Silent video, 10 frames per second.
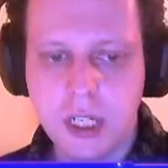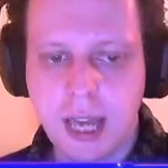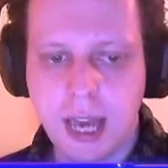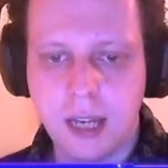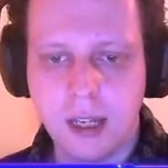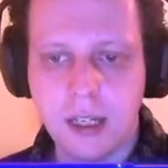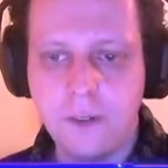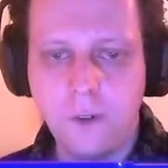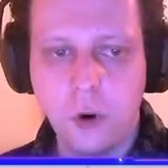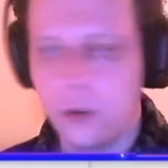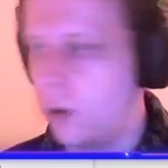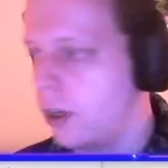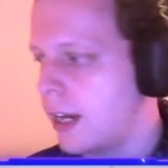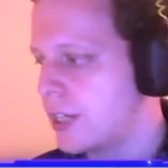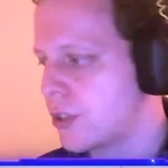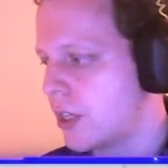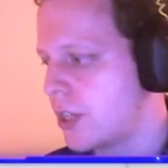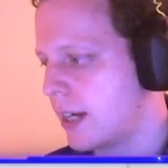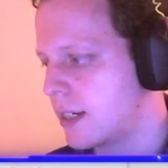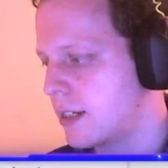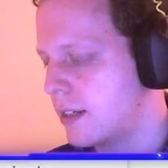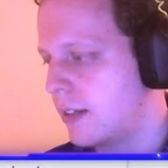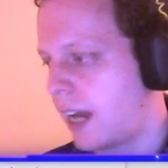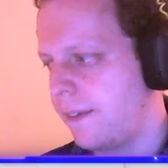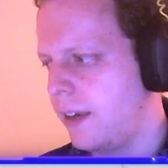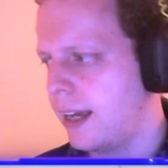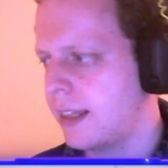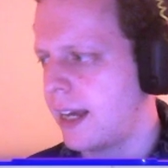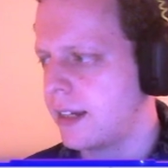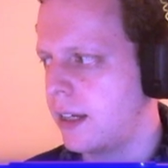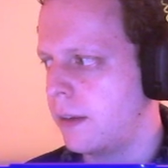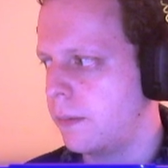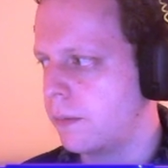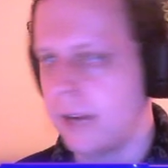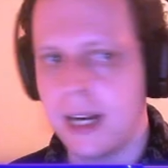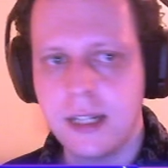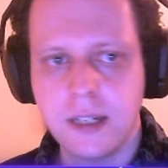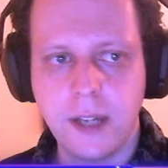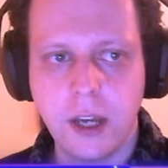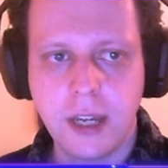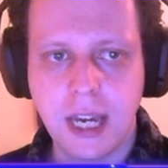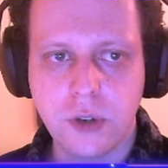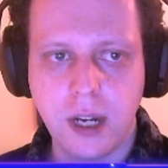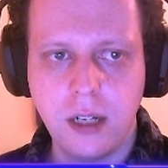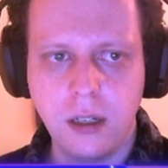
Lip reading: get a D4 on audio history checks. I feel like that's a relatively okay trade.